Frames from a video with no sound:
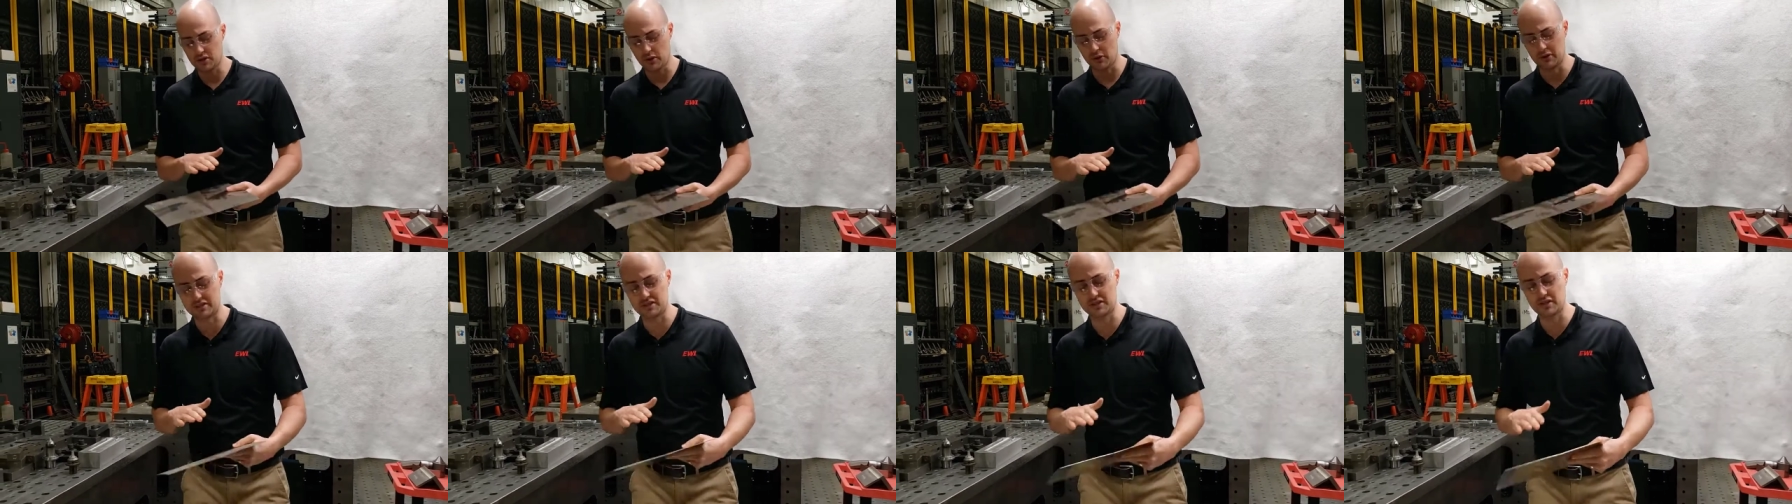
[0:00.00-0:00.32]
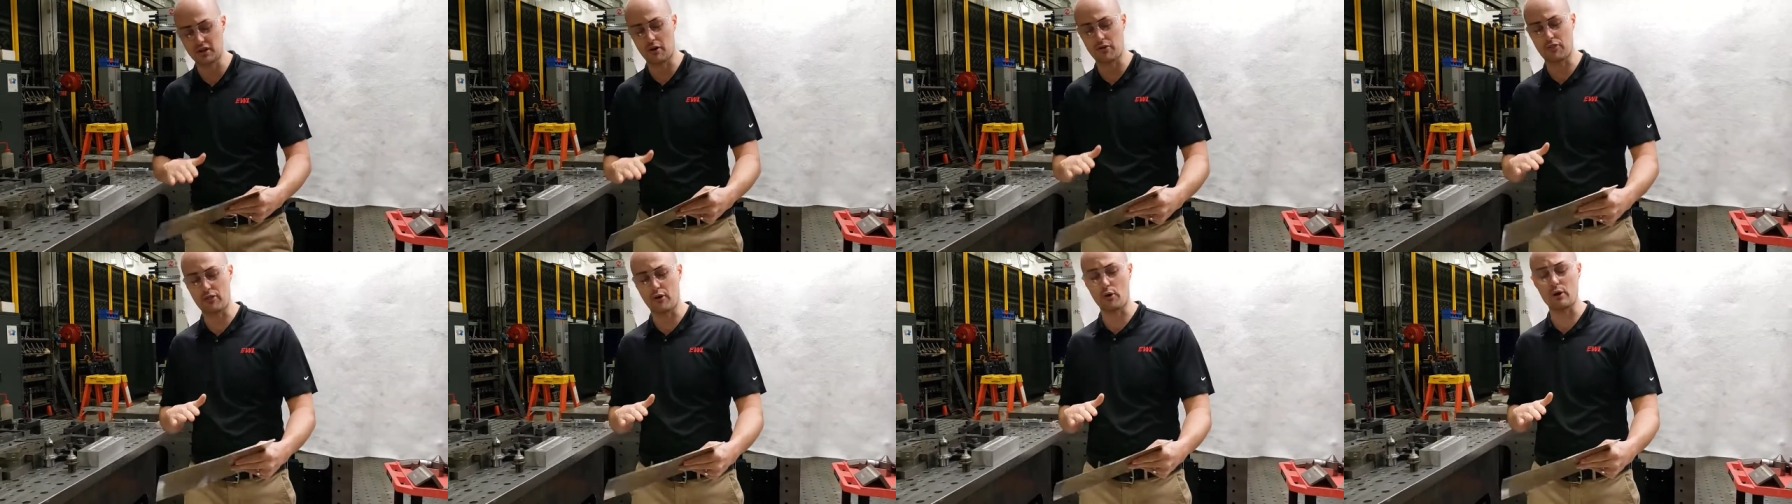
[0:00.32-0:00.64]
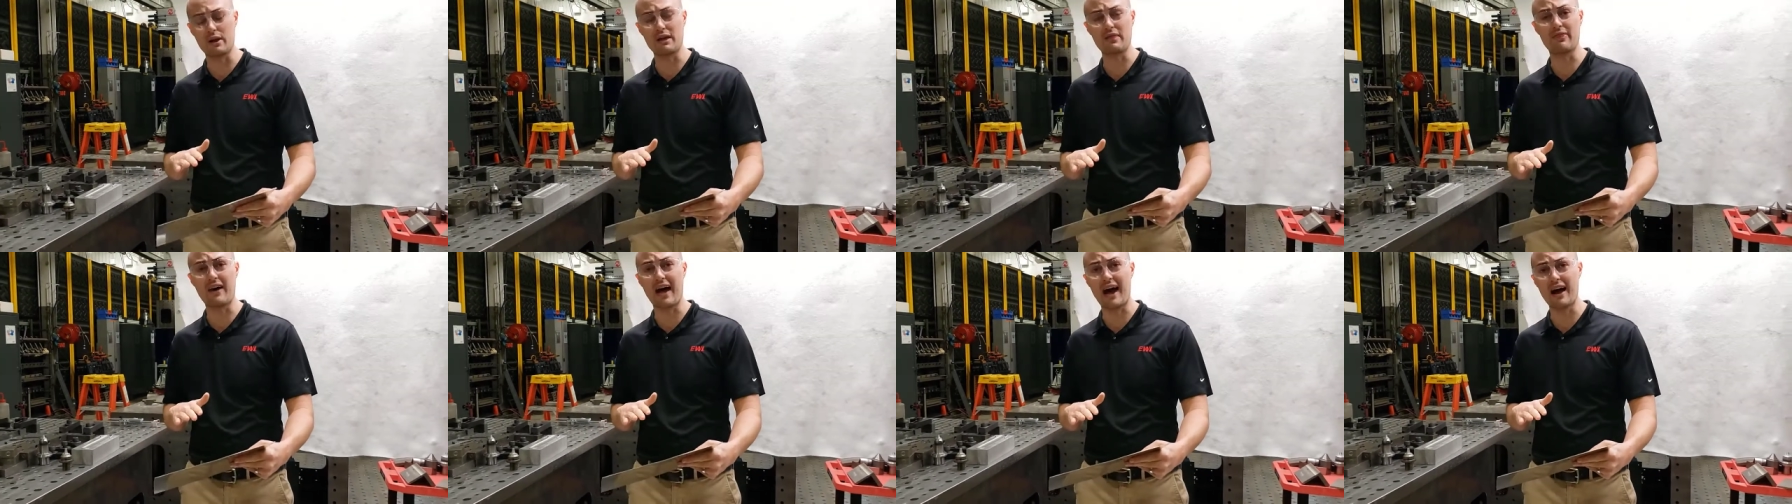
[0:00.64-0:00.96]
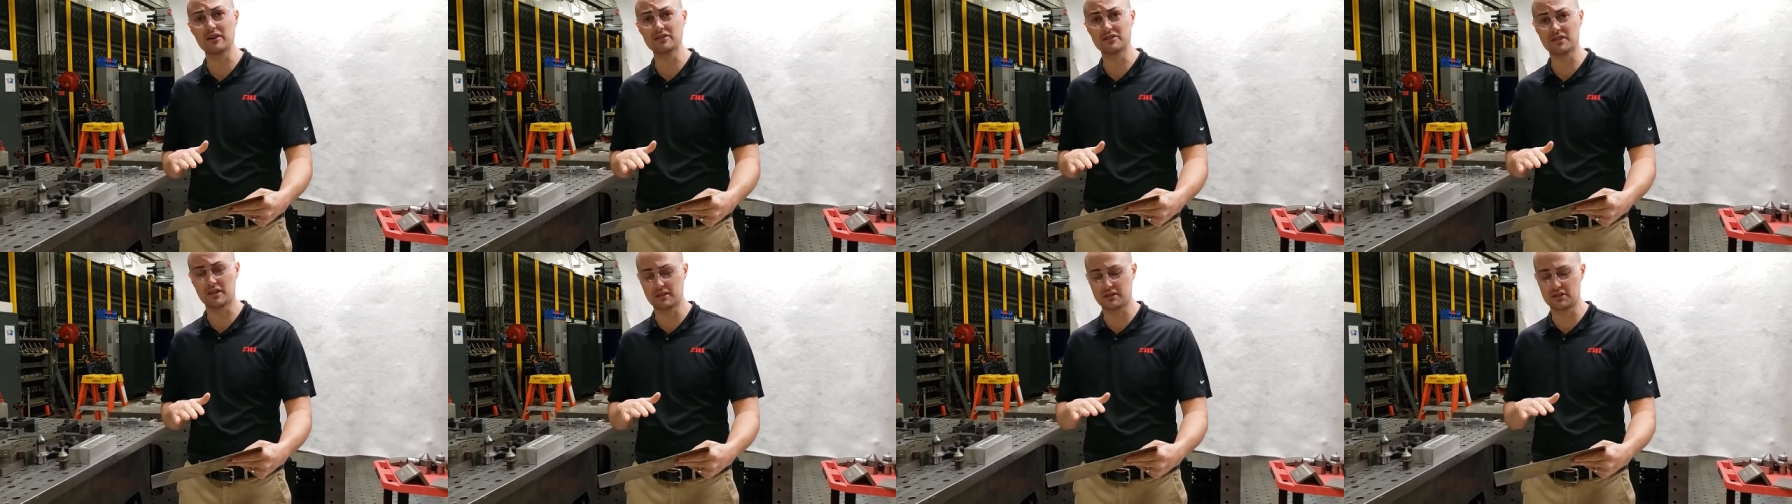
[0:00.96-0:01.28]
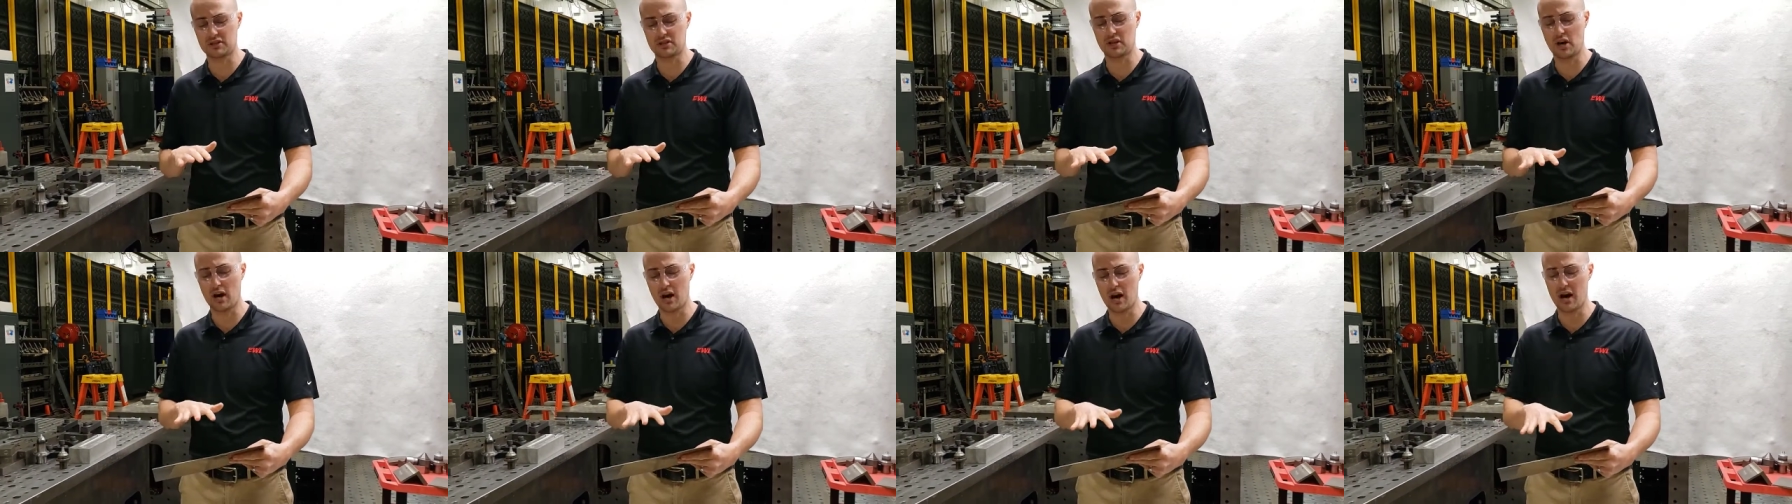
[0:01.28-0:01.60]
So this is our 30
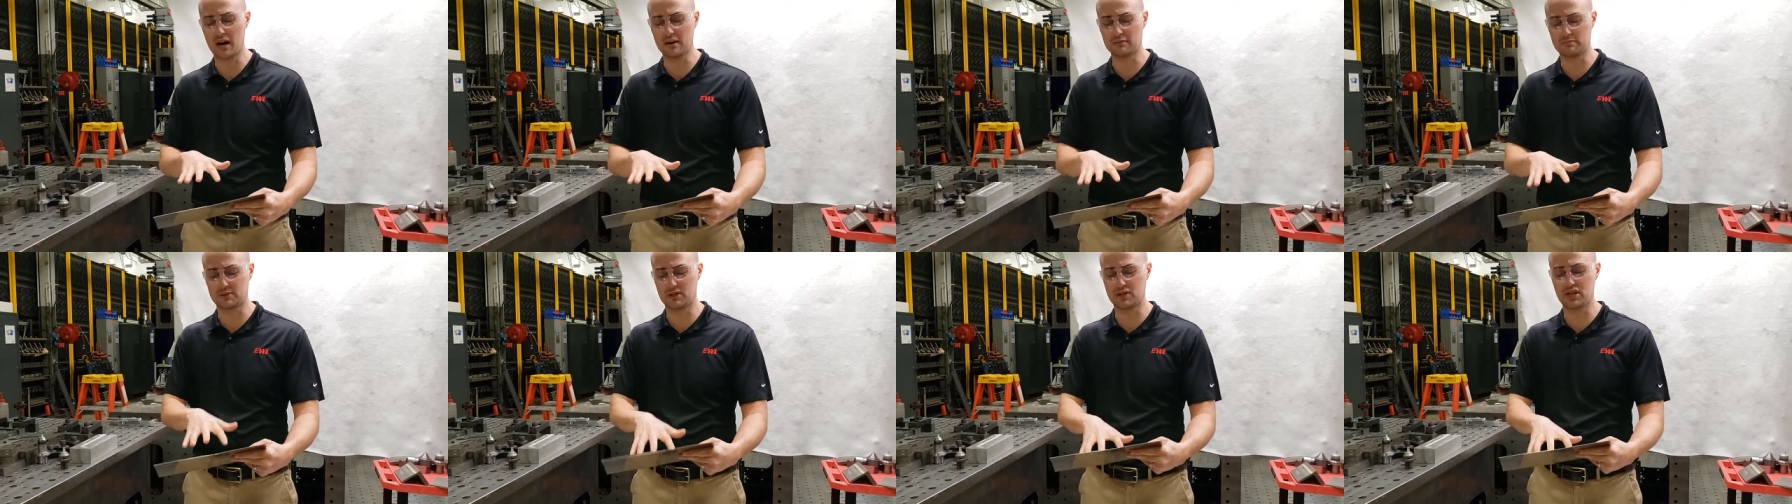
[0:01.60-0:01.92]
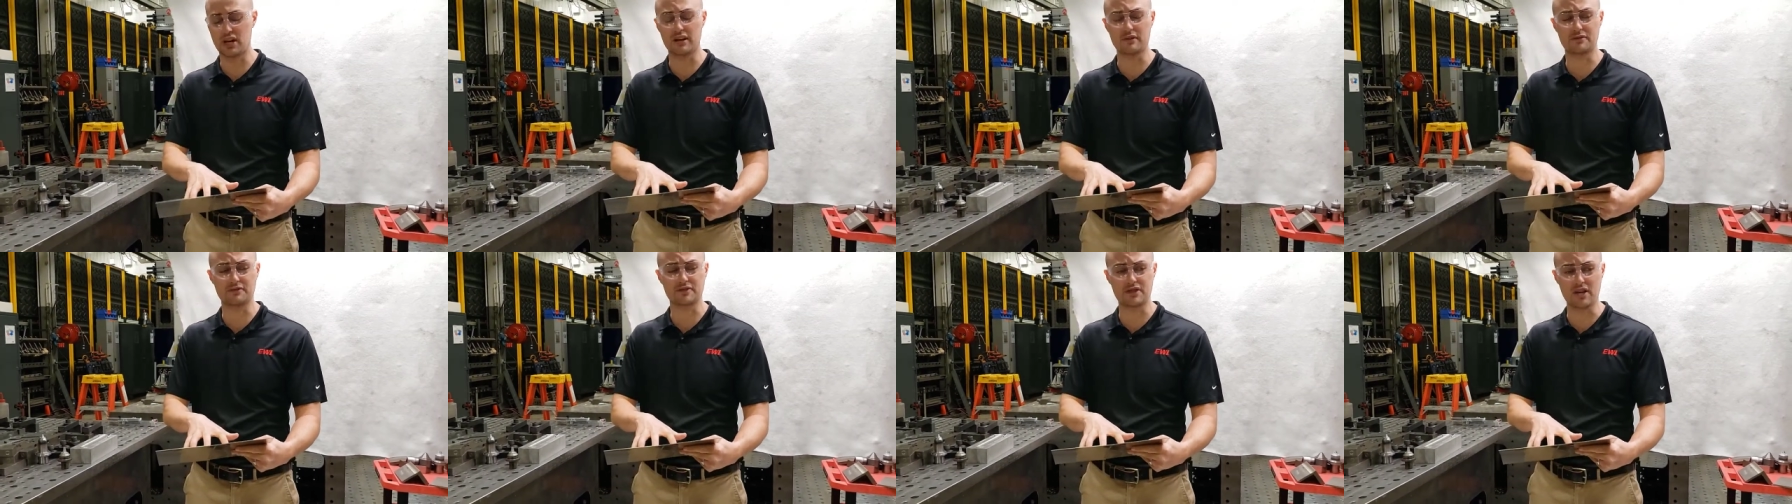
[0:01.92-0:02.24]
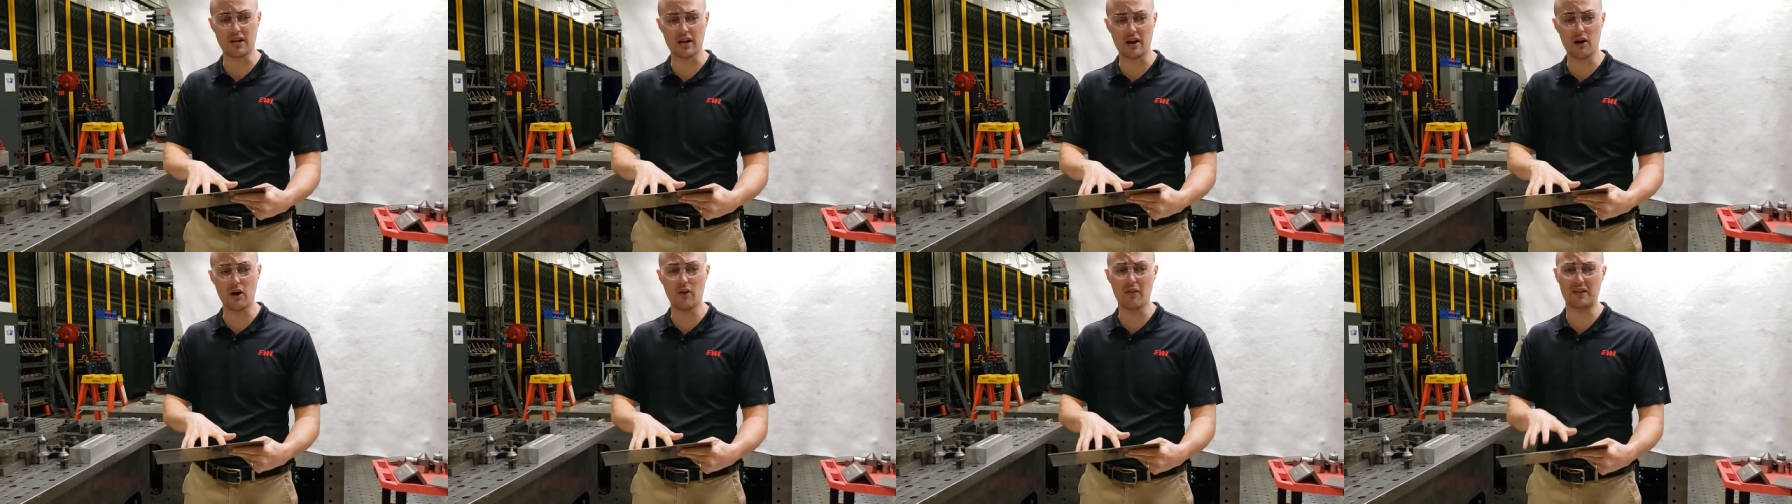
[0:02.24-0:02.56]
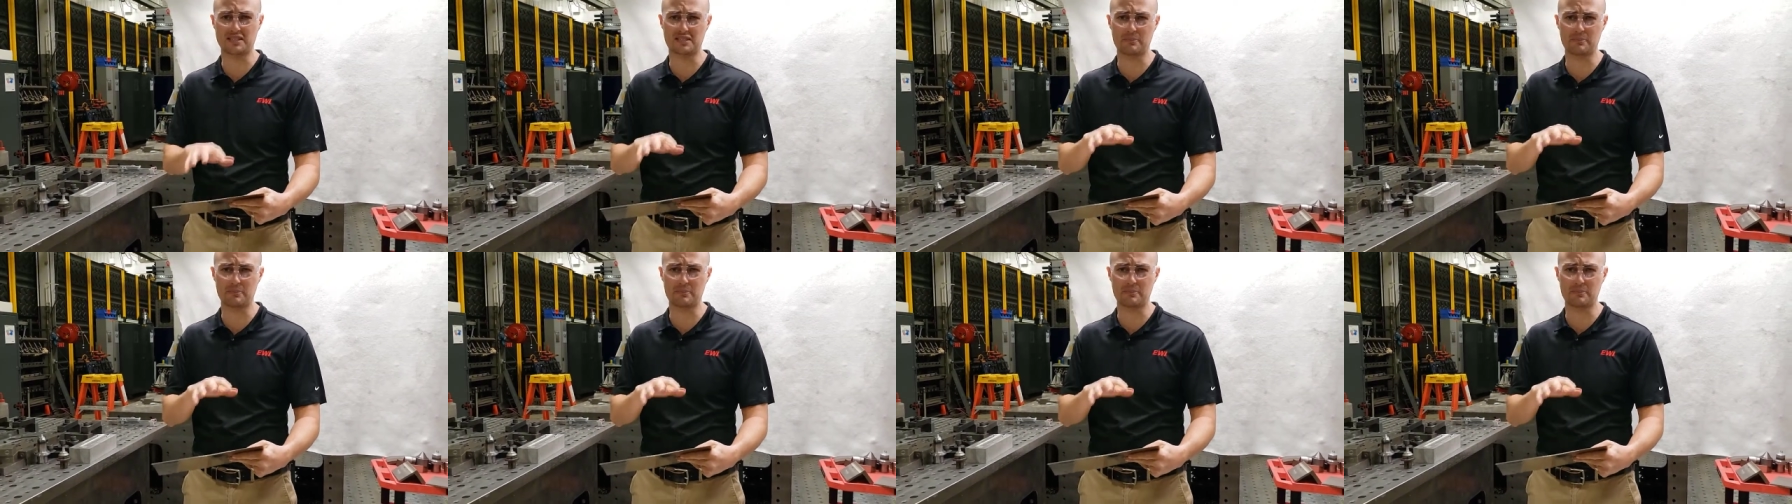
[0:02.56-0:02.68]
thousandths uh, sheet of steel.